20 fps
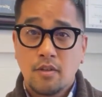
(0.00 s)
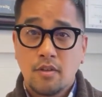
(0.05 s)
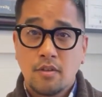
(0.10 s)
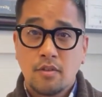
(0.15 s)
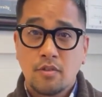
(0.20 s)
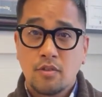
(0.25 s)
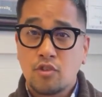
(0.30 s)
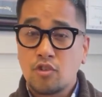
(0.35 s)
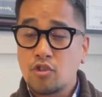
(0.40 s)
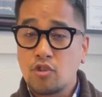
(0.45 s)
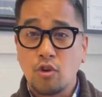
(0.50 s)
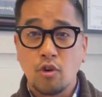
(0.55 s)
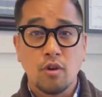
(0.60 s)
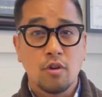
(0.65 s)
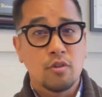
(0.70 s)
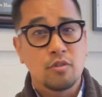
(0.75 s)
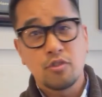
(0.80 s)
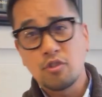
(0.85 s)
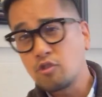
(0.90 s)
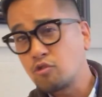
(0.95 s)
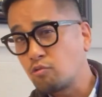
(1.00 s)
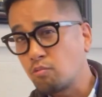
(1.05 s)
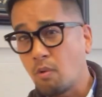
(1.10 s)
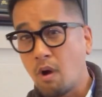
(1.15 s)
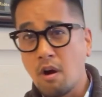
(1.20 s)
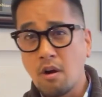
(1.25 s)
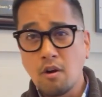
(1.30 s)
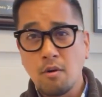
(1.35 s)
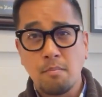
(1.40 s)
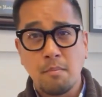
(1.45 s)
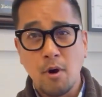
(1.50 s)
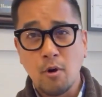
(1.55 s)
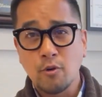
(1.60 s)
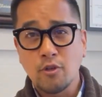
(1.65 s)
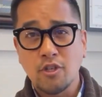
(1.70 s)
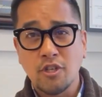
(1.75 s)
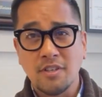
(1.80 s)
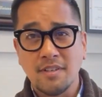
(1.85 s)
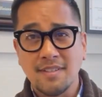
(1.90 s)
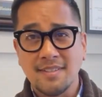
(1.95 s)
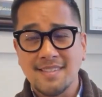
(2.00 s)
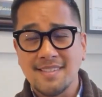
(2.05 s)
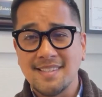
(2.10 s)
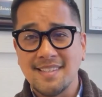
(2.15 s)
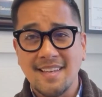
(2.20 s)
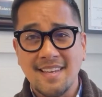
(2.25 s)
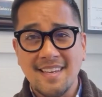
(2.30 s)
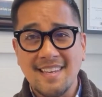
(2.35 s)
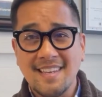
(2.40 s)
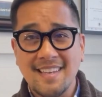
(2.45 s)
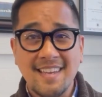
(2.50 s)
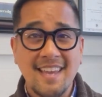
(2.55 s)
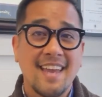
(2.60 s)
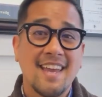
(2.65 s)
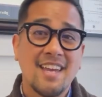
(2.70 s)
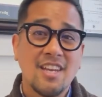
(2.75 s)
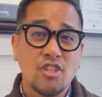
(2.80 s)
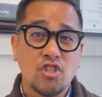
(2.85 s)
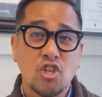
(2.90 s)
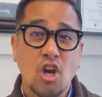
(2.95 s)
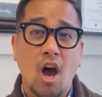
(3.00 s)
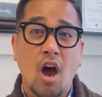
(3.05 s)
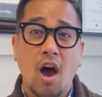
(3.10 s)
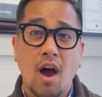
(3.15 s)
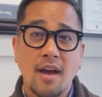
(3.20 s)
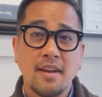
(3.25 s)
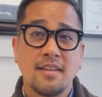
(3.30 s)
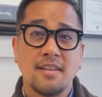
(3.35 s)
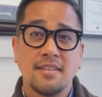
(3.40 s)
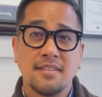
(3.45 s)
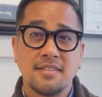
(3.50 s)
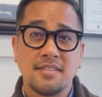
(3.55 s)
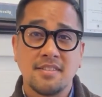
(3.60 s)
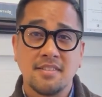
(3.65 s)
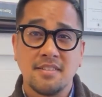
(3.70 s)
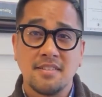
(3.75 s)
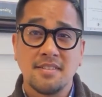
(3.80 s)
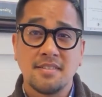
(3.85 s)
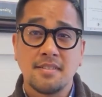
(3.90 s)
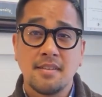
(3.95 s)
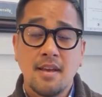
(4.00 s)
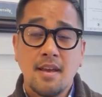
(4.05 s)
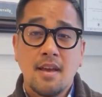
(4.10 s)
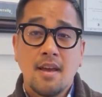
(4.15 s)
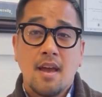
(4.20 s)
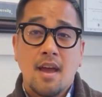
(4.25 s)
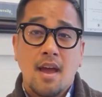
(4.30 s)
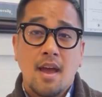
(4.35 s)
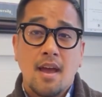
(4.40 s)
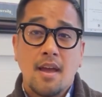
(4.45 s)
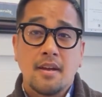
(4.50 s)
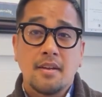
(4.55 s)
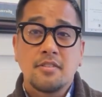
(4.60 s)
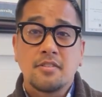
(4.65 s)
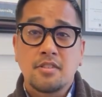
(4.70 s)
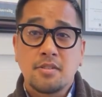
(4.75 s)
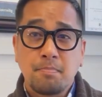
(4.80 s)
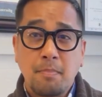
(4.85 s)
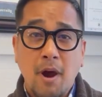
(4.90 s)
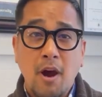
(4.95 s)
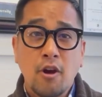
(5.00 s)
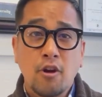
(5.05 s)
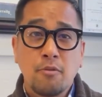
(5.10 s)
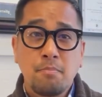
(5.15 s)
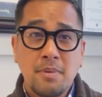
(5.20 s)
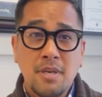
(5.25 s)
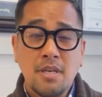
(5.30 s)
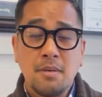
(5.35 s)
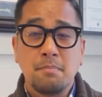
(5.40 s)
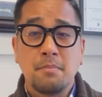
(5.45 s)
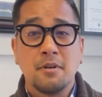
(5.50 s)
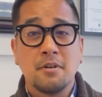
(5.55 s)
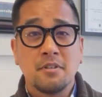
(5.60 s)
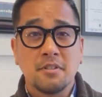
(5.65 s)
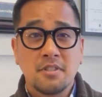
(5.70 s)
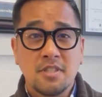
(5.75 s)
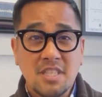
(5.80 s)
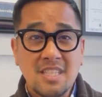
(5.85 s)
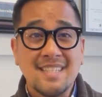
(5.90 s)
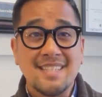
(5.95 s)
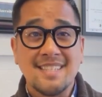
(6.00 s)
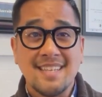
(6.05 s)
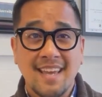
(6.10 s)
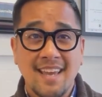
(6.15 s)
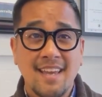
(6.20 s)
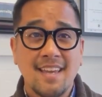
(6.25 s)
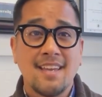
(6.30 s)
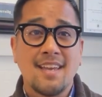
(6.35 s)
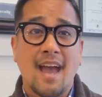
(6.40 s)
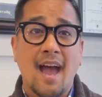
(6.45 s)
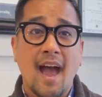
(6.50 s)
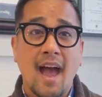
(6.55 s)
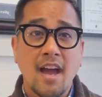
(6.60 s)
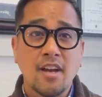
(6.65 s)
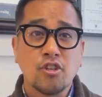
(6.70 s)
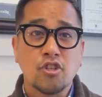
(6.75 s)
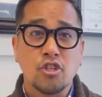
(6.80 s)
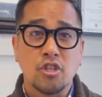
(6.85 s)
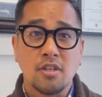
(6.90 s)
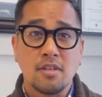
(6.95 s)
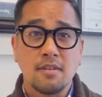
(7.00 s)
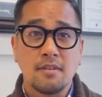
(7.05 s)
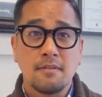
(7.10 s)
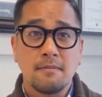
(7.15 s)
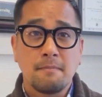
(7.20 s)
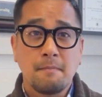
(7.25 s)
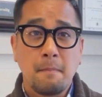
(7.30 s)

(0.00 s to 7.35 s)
stir strong emotions, engage audiences, and inspire people to take action.